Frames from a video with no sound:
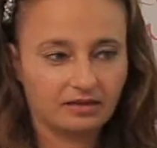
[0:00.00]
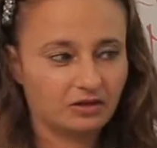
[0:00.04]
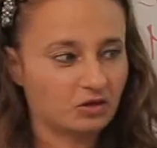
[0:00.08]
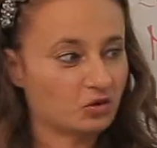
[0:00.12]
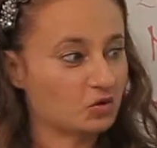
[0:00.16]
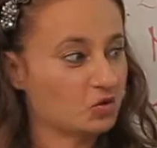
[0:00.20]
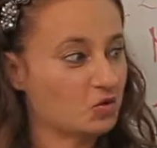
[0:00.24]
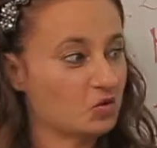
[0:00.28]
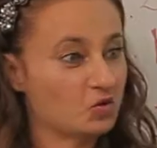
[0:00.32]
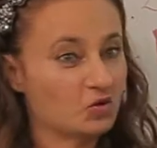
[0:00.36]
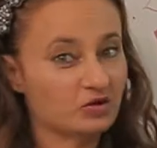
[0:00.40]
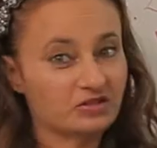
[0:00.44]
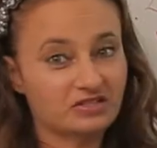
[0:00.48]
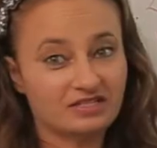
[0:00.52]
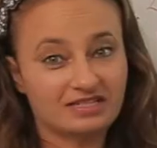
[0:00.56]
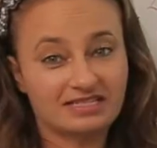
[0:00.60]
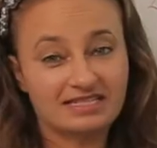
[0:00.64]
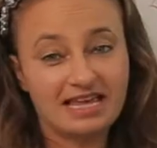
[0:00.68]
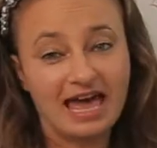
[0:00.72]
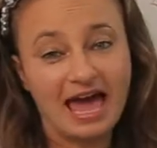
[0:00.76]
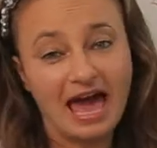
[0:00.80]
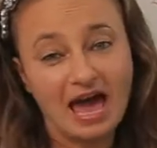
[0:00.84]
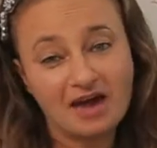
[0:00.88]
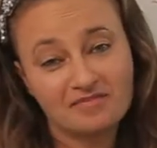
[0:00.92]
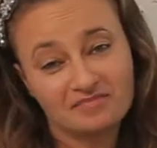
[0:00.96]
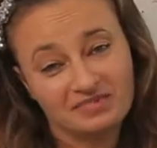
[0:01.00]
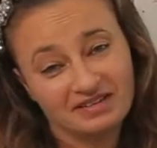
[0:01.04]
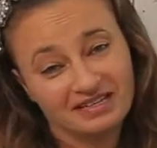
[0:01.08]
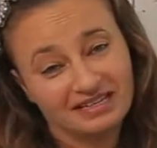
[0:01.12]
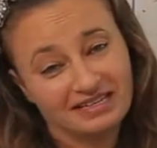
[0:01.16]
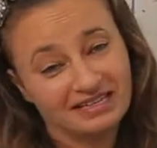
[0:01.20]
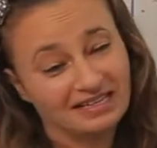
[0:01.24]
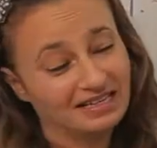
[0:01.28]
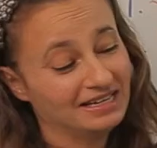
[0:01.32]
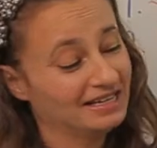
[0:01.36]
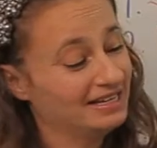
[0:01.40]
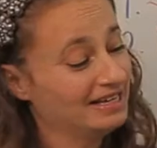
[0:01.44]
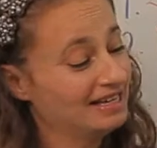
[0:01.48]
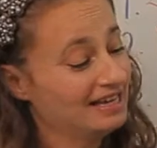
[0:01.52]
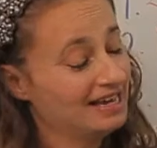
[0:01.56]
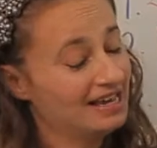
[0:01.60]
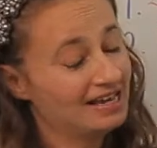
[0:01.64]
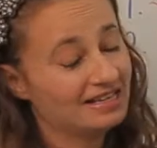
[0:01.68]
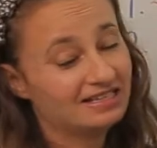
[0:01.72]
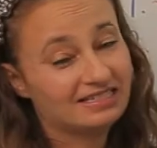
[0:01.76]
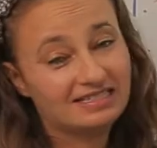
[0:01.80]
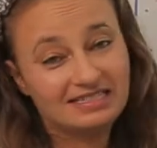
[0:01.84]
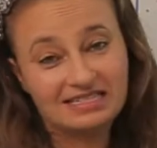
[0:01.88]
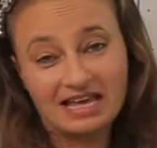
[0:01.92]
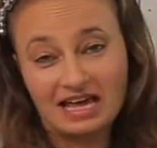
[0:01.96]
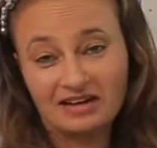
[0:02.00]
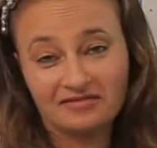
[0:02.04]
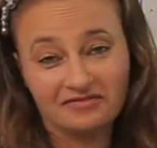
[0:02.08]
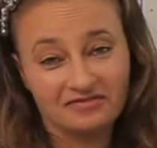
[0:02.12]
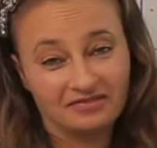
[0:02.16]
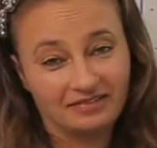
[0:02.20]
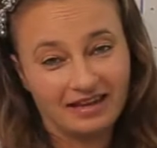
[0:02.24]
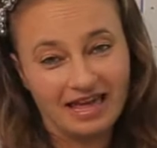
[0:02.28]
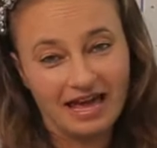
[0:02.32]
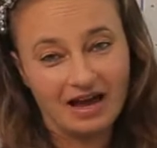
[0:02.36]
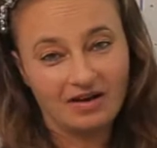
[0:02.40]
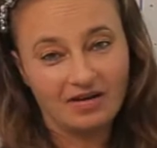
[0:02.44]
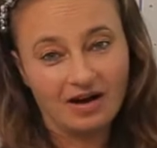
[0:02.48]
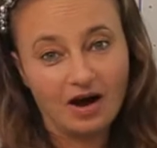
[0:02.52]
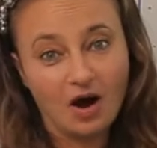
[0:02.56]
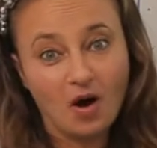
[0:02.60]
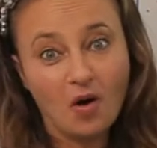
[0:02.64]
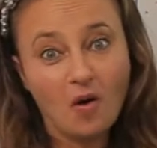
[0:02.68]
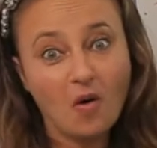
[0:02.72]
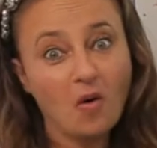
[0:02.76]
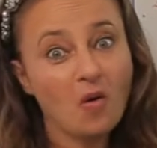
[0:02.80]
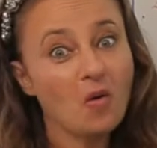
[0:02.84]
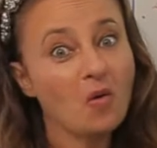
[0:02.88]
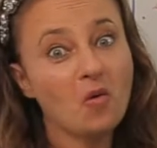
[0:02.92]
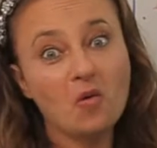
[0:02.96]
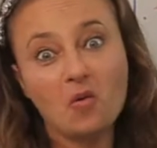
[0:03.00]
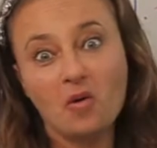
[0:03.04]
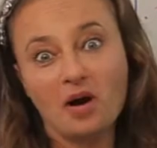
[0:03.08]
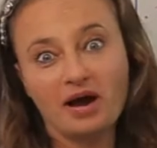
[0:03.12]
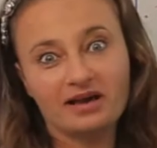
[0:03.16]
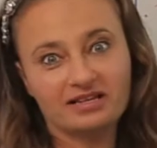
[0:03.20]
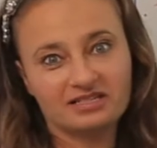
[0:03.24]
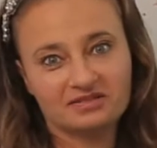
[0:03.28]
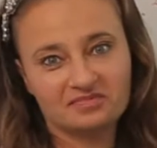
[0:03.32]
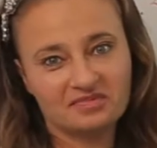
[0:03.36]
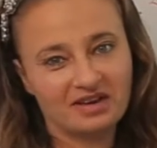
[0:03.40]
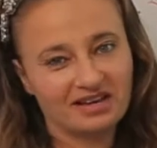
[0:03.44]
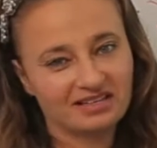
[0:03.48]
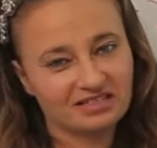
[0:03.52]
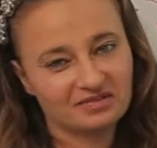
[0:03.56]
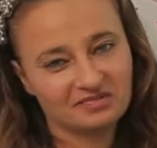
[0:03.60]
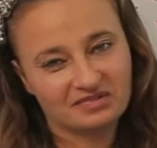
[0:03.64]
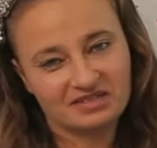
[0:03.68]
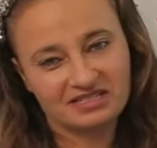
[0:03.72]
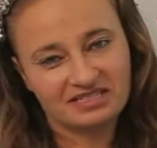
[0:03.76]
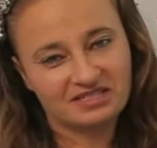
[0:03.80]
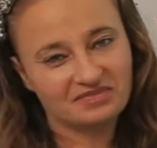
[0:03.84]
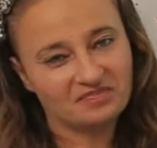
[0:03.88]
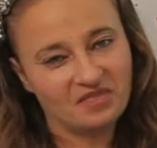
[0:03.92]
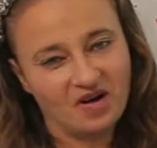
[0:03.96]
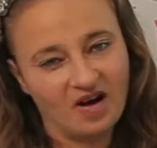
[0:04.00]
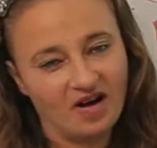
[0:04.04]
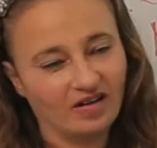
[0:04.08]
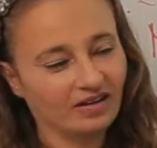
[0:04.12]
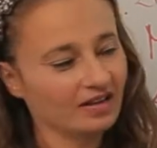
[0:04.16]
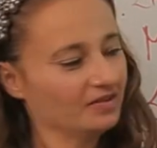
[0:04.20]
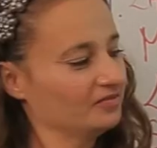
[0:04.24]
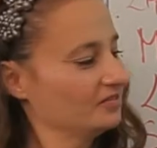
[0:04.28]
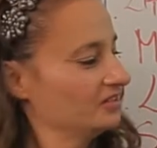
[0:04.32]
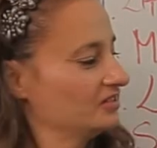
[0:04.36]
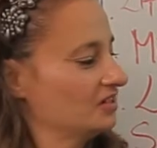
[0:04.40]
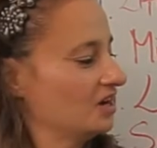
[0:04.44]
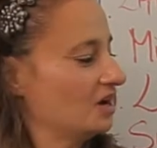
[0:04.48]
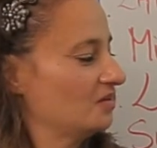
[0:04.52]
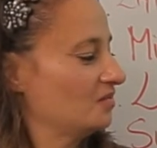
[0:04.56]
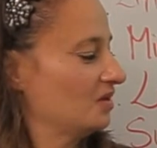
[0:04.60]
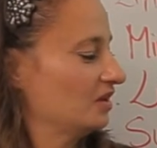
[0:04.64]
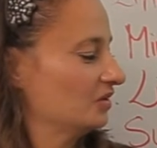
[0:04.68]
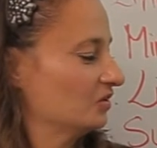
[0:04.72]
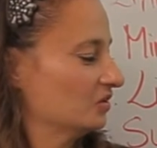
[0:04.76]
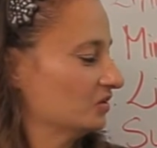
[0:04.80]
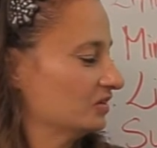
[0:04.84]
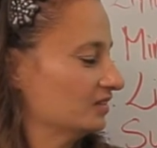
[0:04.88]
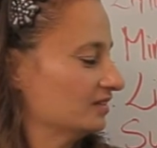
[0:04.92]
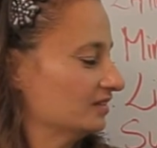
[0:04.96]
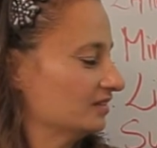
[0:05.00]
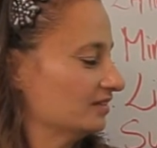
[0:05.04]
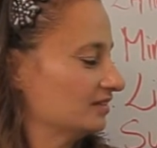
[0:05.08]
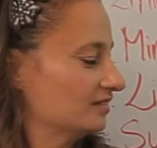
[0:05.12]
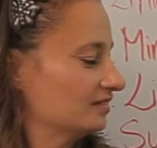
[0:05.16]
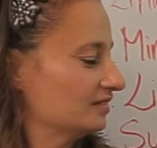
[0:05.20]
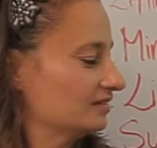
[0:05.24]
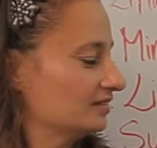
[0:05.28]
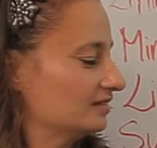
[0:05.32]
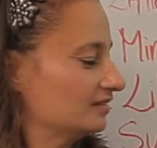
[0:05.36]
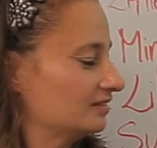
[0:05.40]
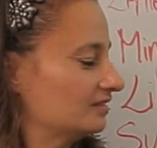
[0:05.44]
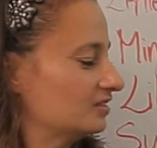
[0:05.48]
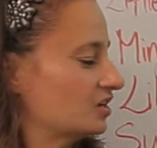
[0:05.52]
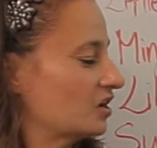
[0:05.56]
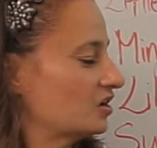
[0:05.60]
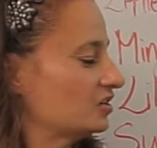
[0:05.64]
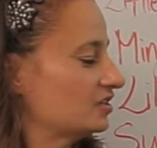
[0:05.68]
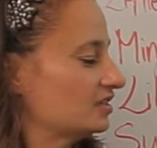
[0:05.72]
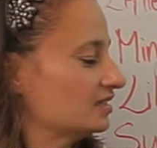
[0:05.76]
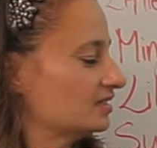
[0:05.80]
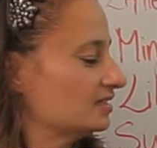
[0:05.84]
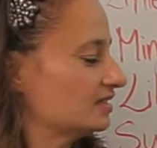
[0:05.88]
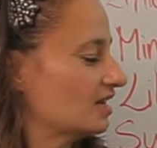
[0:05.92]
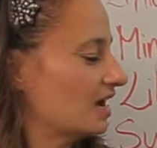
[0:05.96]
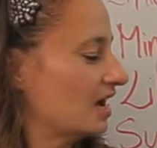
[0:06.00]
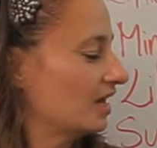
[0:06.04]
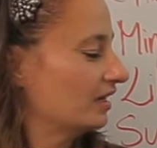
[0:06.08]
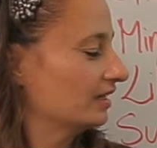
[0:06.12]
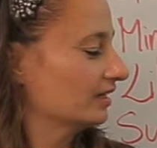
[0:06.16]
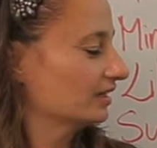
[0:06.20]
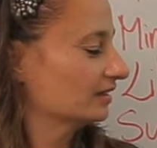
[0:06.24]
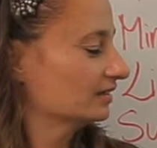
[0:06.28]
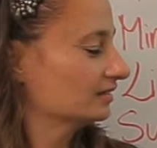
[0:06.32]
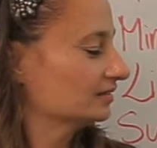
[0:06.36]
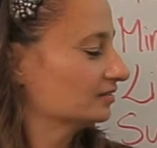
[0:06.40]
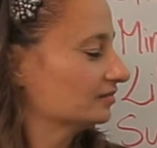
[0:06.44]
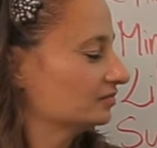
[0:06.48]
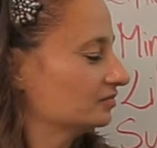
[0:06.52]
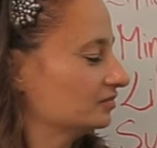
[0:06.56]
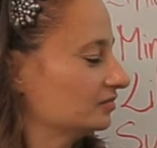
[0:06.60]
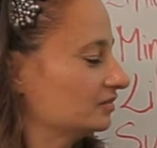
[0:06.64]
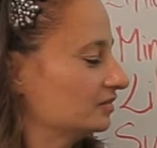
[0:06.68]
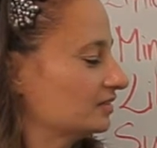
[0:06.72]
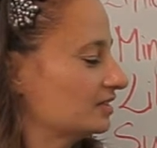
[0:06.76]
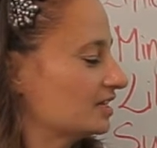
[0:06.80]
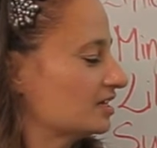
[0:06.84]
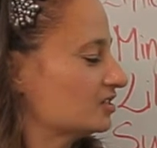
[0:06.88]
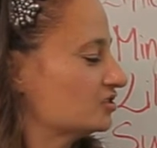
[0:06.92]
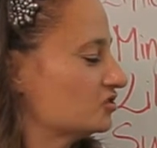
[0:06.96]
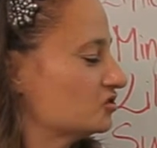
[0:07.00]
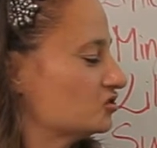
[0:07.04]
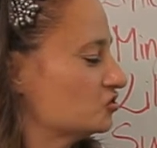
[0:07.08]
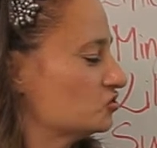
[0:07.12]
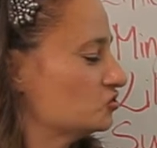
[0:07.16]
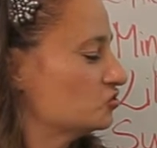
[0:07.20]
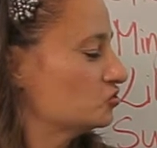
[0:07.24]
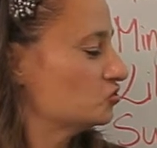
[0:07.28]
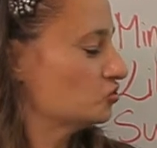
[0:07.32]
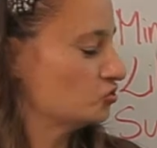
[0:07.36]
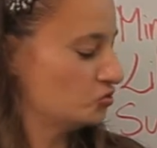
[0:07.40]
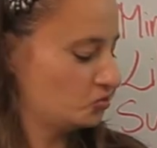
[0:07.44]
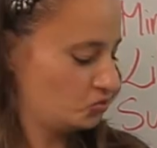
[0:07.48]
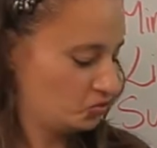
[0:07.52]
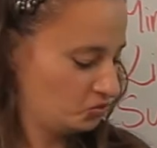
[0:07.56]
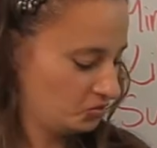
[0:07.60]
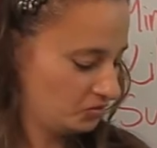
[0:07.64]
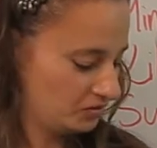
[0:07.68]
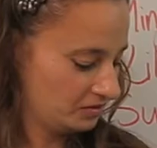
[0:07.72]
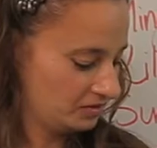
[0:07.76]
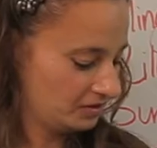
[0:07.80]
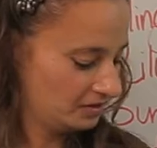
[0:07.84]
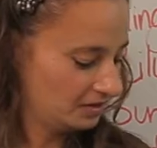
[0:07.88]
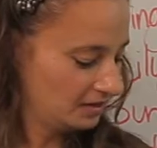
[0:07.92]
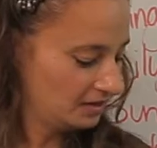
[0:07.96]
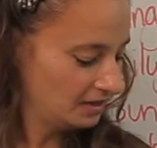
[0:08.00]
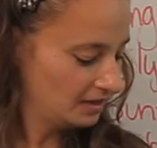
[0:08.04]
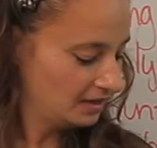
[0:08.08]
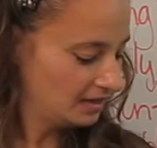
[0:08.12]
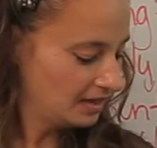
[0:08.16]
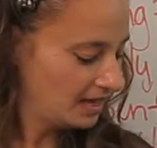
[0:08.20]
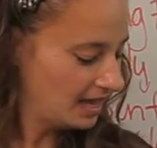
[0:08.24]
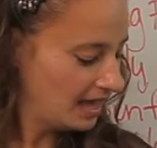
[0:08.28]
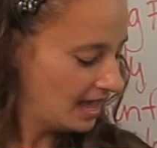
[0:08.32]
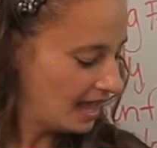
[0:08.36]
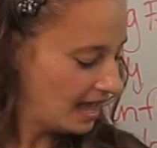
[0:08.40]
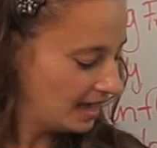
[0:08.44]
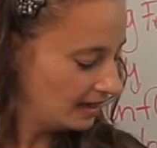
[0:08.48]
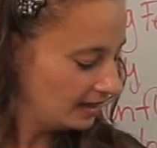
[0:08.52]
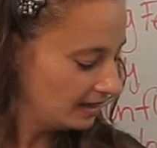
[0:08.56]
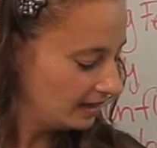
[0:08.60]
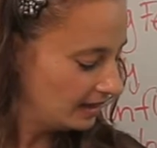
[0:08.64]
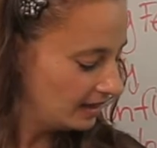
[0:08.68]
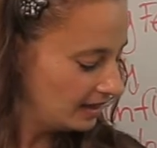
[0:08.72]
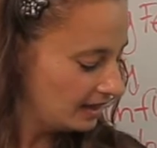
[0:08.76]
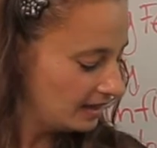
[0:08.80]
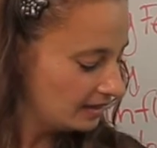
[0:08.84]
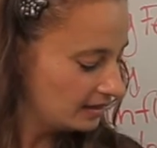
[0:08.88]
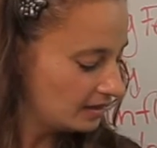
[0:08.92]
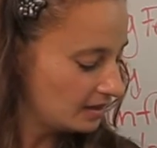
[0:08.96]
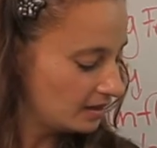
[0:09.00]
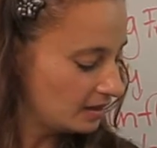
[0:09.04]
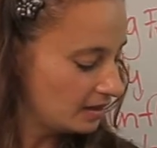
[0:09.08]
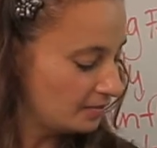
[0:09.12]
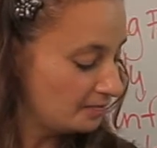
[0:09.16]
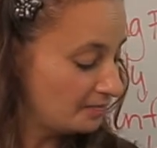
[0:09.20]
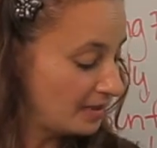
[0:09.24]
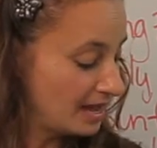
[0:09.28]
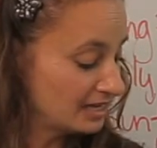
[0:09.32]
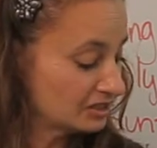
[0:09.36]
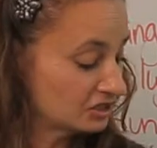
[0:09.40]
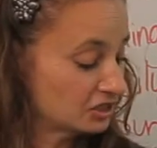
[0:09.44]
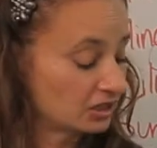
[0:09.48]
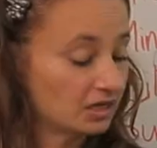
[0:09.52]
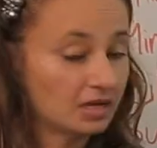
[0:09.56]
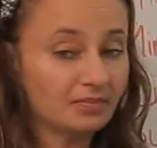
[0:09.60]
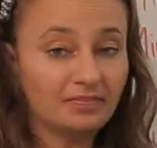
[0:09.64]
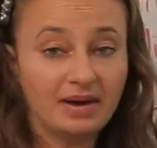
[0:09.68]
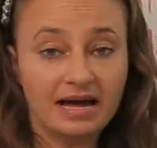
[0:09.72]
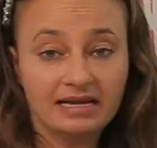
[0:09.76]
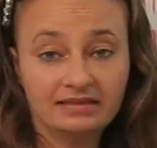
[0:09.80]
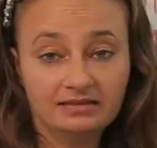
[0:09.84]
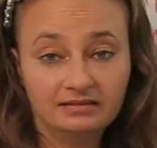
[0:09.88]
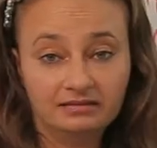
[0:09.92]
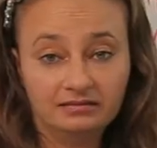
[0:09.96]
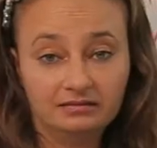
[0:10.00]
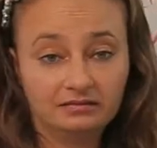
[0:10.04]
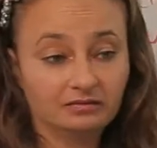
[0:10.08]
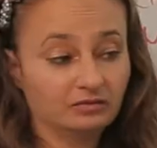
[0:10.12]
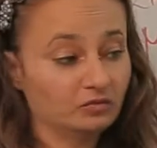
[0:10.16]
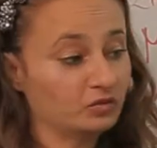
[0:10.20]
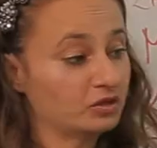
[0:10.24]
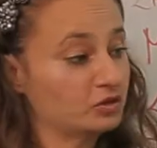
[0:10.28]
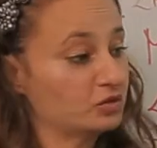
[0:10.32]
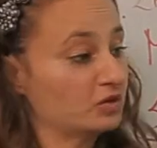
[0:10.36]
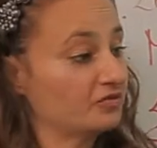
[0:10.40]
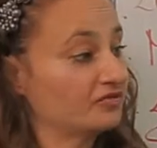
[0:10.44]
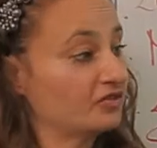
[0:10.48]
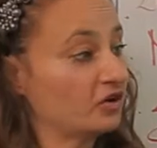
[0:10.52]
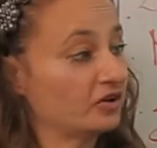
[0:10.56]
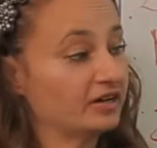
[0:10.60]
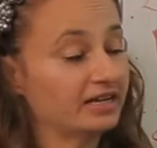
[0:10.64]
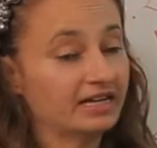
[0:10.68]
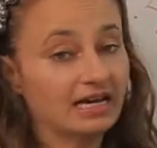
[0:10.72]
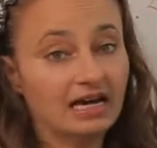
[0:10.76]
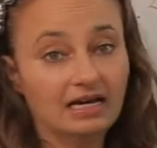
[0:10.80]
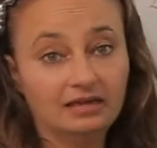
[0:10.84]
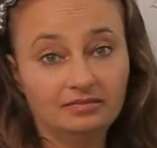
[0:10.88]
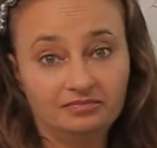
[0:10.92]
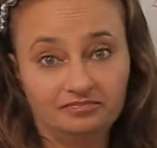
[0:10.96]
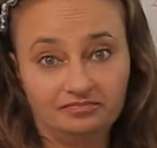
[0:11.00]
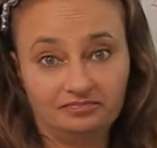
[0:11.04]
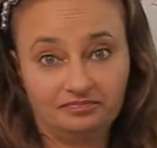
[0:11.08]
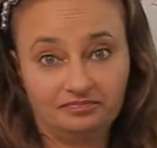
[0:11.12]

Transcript: The gorgeous happy sunflower always makes me smile every time I look at it. Don't you, darling? Yes, you do. The bachelor button, which we've got here.